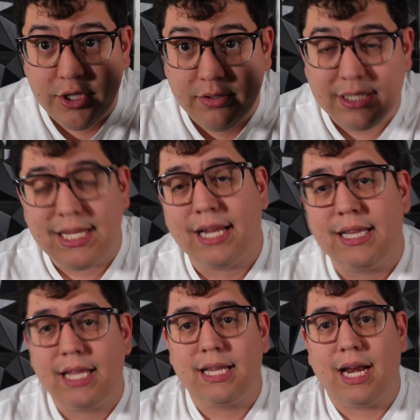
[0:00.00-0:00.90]
2, the second
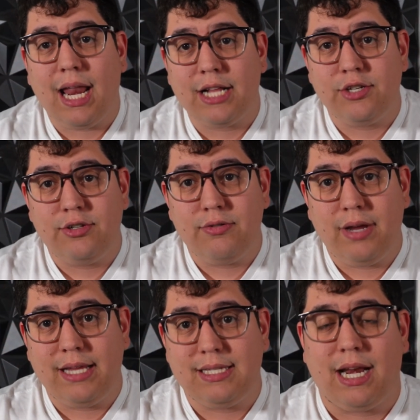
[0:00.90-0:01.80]
thing that I like to do
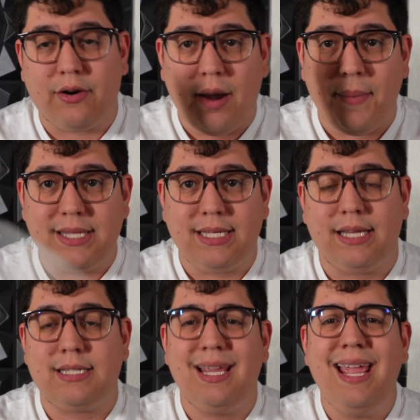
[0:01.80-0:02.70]
is that I grab my
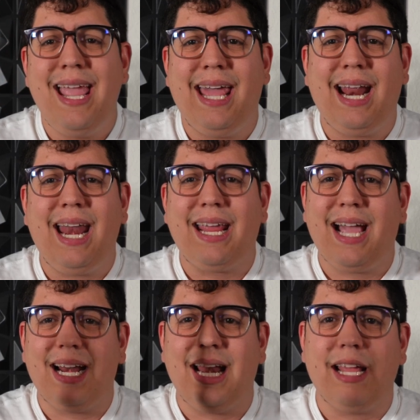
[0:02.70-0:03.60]
sticks and I like
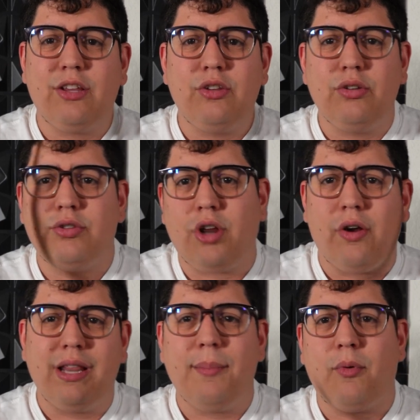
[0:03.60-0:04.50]
kind of like
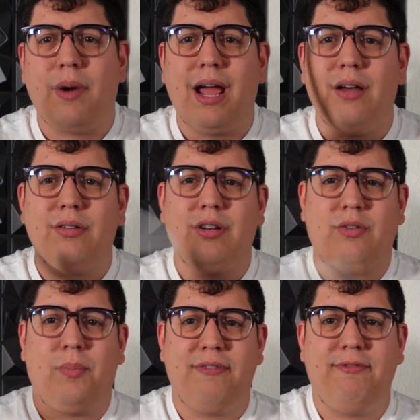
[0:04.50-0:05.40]
throwing them around
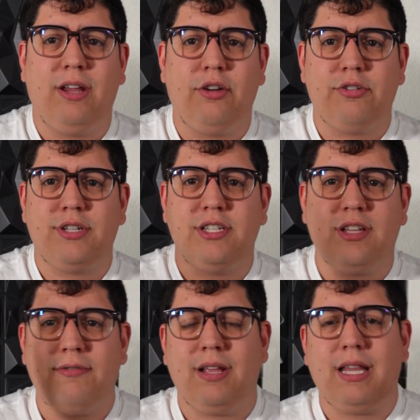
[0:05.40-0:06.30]
my fingers and
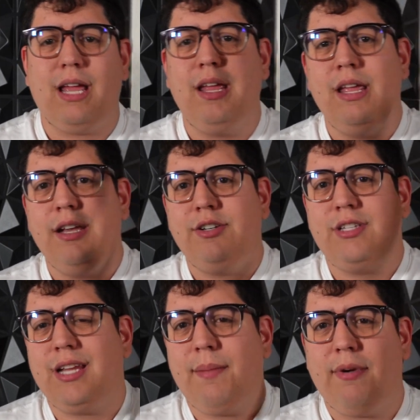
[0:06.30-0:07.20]
stuff like that,
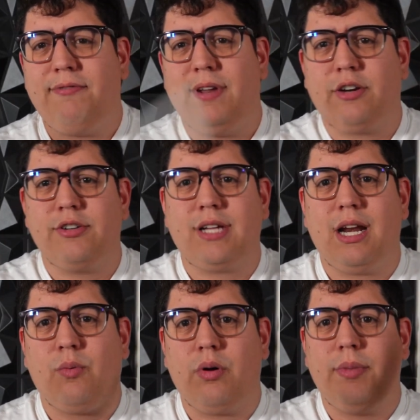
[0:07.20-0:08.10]
just to get my fingers
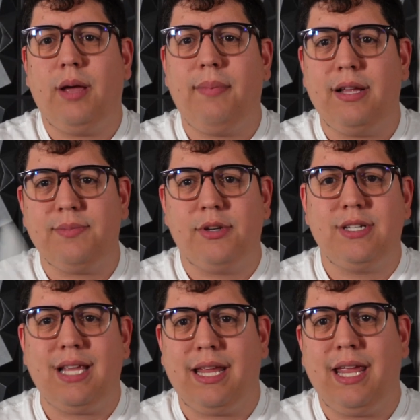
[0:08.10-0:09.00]
kind of warmed up as much
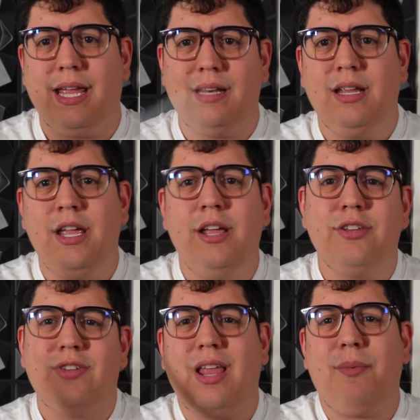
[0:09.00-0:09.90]
as I can.
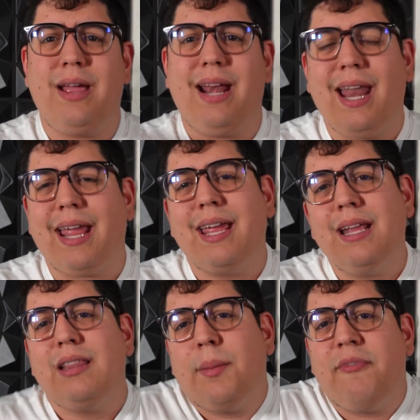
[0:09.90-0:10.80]
So that way,
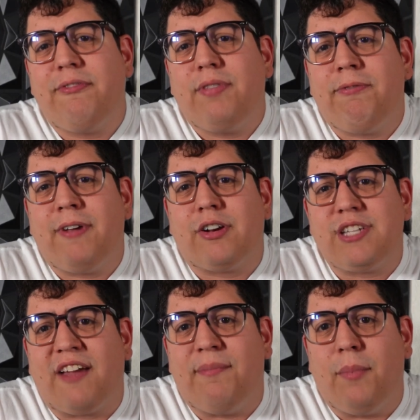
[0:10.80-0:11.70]
the fingers
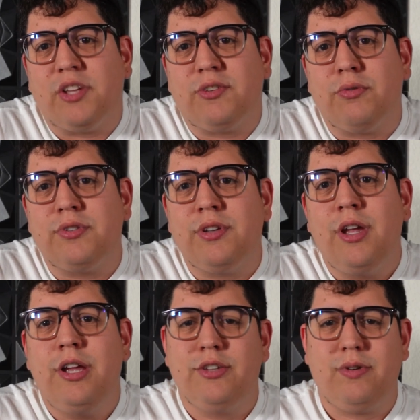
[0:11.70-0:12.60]
have muscles,
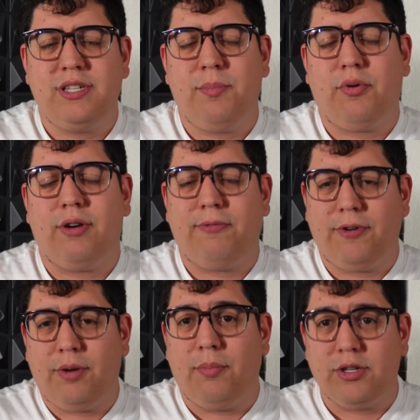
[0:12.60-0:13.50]
so it's important for
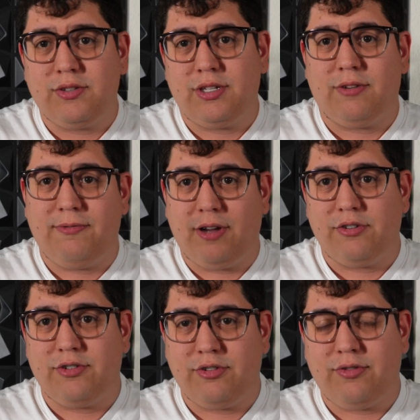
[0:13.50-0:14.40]
your muscles and your
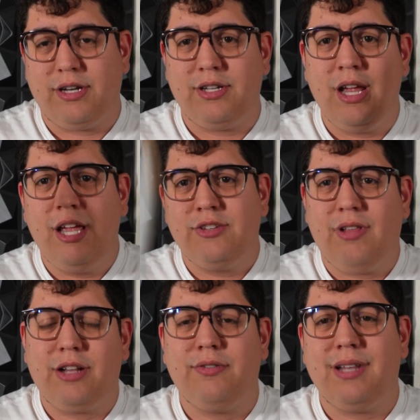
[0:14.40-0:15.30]
fingers to stretch. So
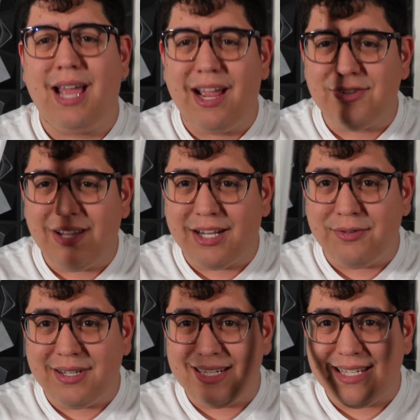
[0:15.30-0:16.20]
I like doing that. I also like
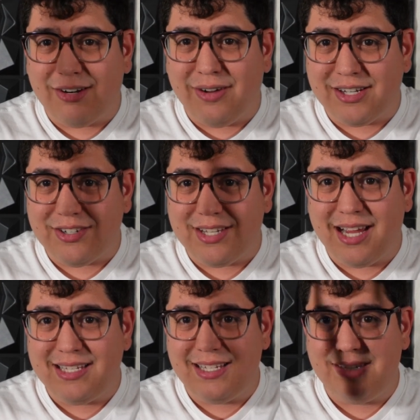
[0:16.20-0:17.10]
doing this little
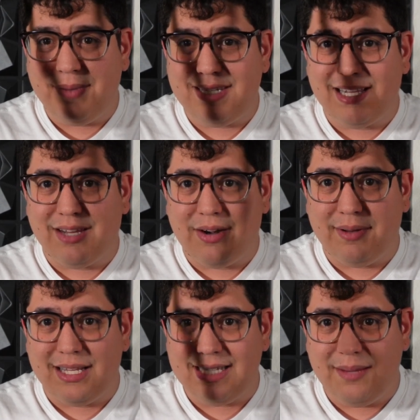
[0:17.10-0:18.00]
exercise, basically
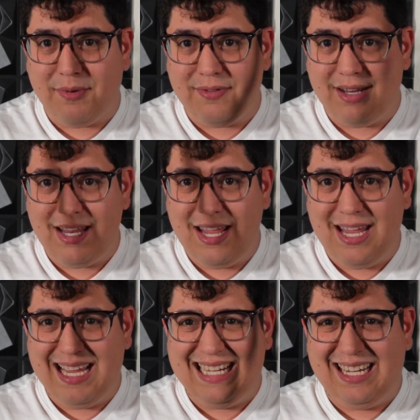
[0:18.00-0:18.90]
grabbing the tip of it,
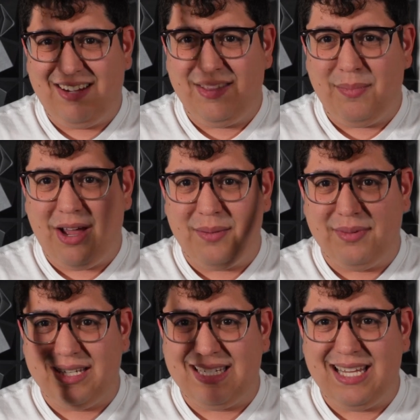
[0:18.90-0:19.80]
of the bottom
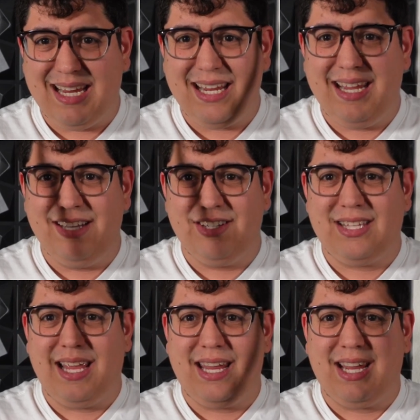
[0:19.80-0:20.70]
of the stick, and just
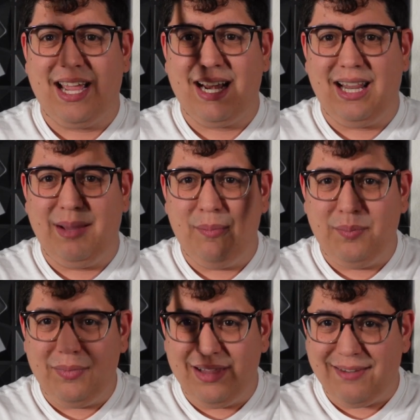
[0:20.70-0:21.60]
like kind of
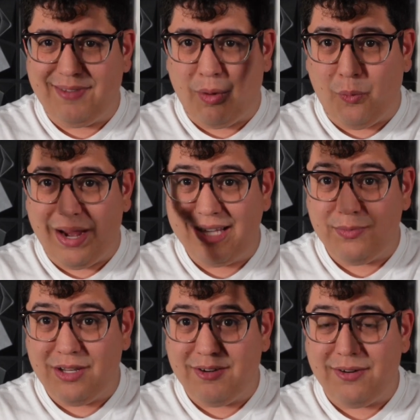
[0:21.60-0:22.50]
lifting weights
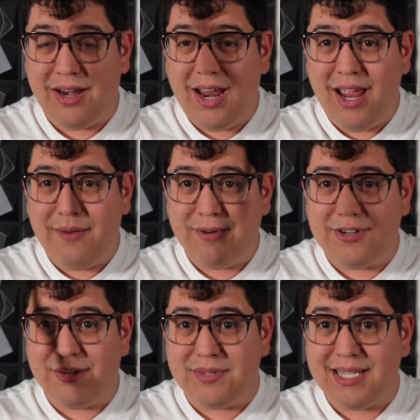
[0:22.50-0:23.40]
with your
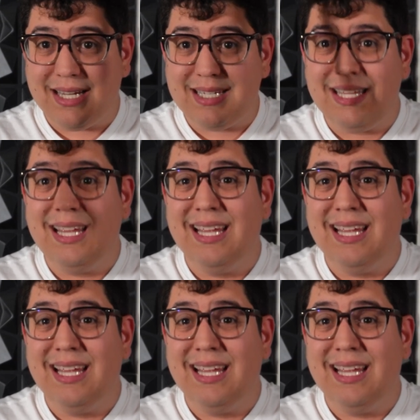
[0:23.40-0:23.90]
drumsticks.